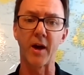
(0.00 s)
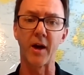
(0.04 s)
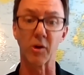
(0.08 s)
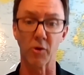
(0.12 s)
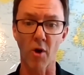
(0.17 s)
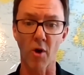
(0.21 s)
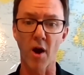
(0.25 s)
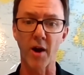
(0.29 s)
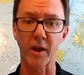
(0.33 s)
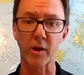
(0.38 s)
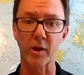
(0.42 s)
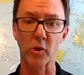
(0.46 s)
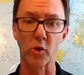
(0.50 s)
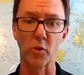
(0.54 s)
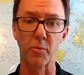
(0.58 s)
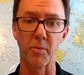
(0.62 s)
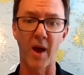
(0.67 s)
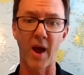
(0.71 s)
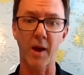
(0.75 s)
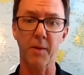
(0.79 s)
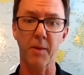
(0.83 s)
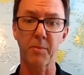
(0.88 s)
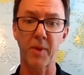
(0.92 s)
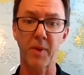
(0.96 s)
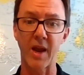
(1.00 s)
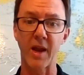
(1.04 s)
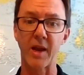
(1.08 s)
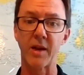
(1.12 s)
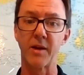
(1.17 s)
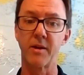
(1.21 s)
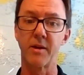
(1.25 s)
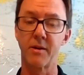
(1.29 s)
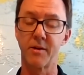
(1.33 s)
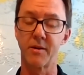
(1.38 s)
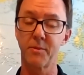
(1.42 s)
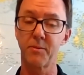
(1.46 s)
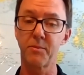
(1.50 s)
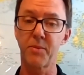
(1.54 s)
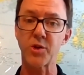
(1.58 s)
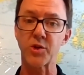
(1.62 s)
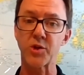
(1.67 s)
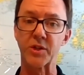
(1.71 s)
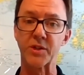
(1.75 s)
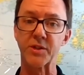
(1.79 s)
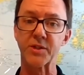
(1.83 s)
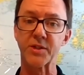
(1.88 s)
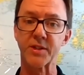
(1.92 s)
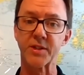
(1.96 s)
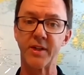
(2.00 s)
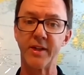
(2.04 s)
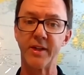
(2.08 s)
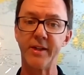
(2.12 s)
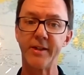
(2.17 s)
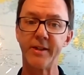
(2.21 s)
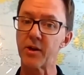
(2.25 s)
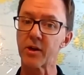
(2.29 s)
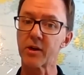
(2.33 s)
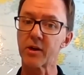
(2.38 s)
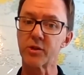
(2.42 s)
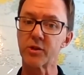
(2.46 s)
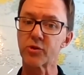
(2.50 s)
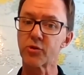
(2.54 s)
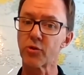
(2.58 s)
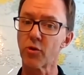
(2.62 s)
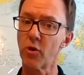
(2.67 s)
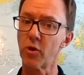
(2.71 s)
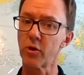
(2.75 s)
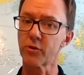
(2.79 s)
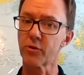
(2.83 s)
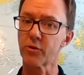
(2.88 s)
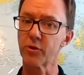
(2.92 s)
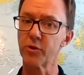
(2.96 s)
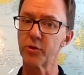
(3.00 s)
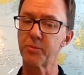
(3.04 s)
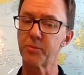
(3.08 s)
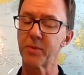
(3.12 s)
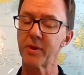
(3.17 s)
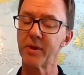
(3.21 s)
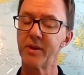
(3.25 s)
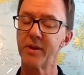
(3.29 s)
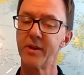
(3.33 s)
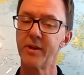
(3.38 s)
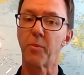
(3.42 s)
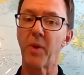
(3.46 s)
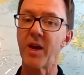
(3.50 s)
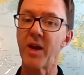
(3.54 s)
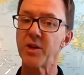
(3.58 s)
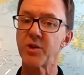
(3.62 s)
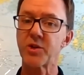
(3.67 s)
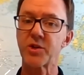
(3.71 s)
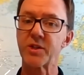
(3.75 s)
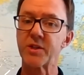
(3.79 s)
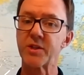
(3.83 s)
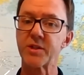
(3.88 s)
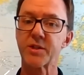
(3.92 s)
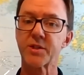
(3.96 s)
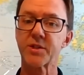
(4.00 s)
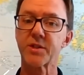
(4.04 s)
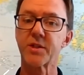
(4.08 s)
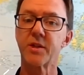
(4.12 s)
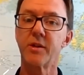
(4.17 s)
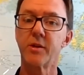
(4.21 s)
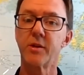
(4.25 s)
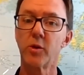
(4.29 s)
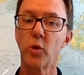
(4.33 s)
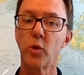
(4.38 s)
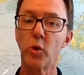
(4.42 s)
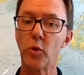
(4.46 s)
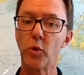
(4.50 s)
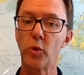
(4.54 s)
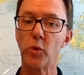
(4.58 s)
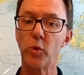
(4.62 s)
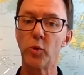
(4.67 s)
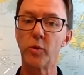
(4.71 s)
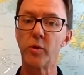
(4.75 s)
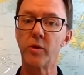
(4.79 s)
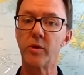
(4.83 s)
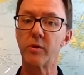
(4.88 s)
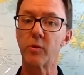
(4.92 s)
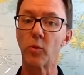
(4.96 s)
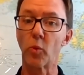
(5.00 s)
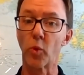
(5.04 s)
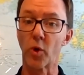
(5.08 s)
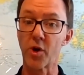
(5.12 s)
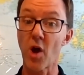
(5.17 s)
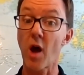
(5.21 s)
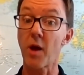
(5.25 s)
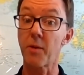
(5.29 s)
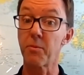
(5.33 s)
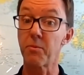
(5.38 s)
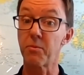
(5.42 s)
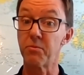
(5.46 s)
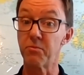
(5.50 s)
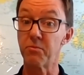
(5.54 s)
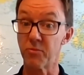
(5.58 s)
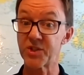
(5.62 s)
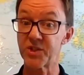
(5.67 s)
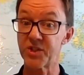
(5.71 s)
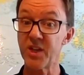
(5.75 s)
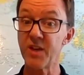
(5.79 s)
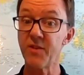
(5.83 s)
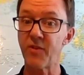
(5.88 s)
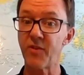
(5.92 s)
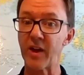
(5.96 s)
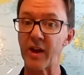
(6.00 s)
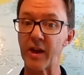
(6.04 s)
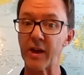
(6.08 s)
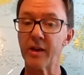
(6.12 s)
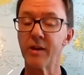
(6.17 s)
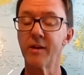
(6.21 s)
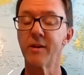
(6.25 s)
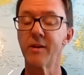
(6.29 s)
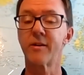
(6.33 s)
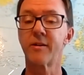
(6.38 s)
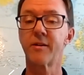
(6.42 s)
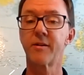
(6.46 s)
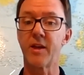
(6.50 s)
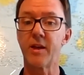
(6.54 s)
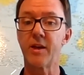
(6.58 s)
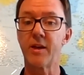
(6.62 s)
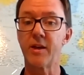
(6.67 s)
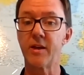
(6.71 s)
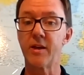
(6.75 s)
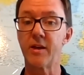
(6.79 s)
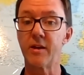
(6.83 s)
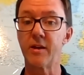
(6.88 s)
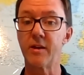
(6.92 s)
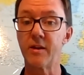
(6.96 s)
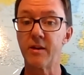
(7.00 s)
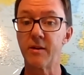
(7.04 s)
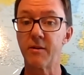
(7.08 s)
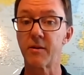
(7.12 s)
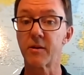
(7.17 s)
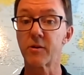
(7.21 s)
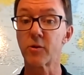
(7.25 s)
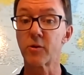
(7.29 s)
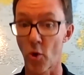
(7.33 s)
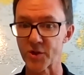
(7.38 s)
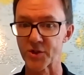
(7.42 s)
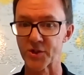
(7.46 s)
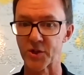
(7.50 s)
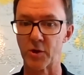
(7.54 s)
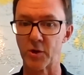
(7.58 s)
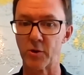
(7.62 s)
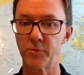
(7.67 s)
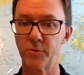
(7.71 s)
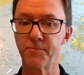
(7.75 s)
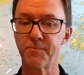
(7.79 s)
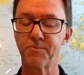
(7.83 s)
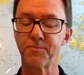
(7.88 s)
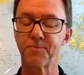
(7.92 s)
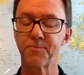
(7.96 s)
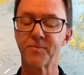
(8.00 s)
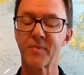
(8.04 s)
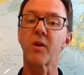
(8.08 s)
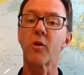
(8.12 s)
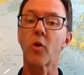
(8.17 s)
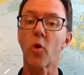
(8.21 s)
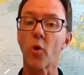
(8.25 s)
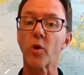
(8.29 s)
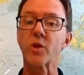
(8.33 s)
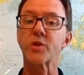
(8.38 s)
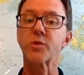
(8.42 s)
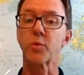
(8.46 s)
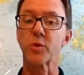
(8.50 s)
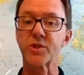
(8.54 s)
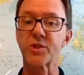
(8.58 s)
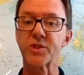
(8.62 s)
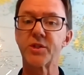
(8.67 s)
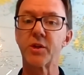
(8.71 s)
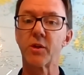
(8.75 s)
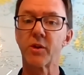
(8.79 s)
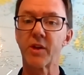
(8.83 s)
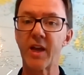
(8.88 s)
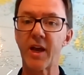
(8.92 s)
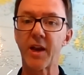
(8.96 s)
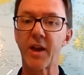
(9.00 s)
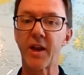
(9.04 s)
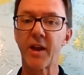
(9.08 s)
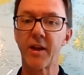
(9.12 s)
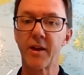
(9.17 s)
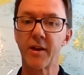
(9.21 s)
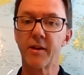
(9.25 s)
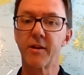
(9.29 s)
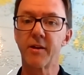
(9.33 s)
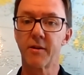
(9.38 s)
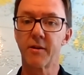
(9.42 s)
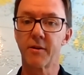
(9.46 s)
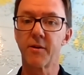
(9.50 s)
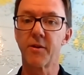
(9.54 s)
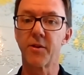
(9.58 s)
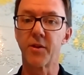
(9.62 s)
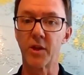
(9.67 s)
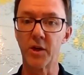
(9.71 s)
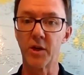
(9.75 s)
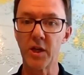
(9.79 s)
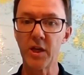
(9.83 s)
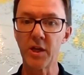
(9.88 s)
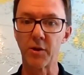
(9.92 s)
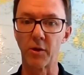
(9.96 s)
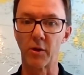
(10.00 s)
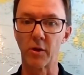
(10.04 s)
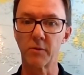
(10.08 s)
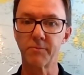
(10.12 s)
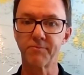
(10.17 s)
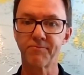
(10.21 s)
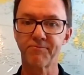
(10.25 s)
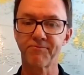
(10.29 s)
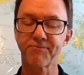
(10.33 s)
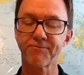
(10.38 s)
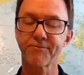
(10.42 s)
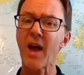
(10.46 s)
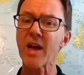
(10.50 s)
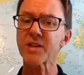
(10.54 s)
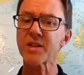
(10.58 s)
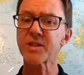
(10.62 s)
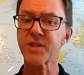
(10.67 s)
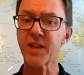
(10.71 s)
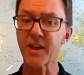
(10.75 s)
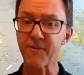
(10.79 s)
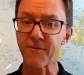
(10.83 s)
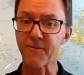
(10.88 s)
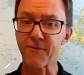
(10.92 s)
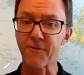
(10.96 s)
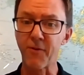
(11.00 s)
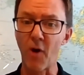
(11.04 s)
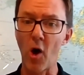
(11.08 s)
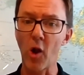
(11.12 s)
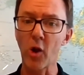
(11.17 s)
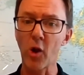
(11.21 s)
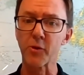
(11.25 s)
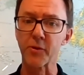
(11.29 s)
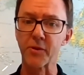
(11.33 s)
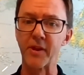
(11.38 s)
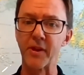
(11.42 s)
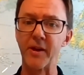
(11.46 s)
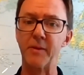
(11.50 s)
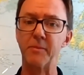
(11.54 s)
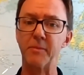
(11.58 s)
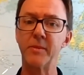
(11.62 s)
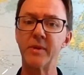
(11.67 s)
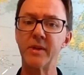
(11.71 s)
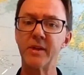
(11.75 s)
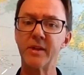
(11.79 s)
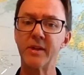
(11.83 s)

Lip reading: the chronic low back pain patients. And their control group were patients who were not receiving the cortisone, but of course were still getting the needle. And as they followed them,